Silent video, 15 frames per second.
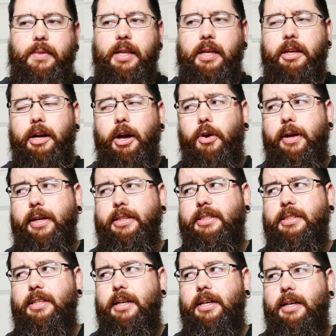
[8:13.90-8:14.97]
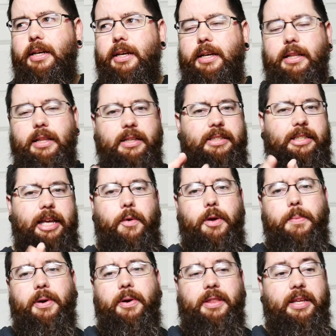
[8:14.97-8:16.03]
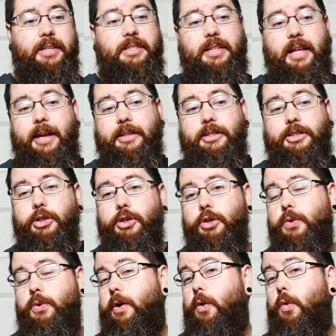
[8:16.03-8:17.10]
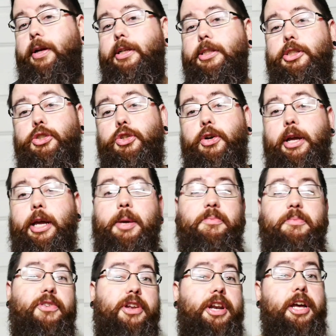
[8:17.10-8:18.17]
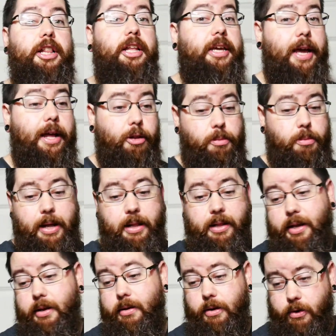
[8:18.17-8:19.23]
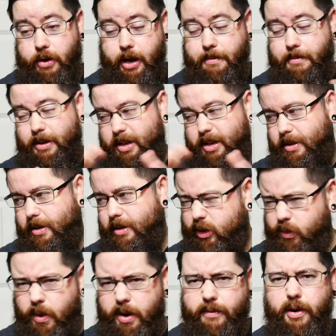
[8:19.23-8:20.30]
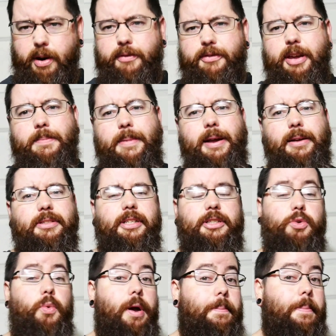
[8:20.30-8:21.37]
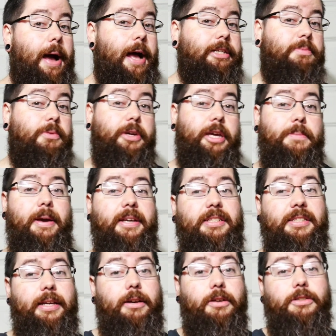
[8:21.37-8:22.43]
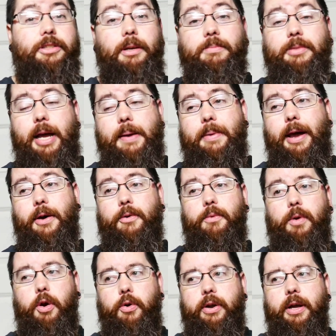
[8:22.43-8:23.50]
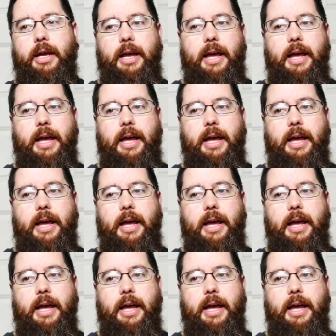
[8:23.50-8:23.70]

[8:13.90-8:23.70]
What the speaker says: you know, it's, let's say we put this thing to an Orange Dream Vanilla Yellow Belly, okay? It's one of our females. It's quite possible he may see her sometime down the road.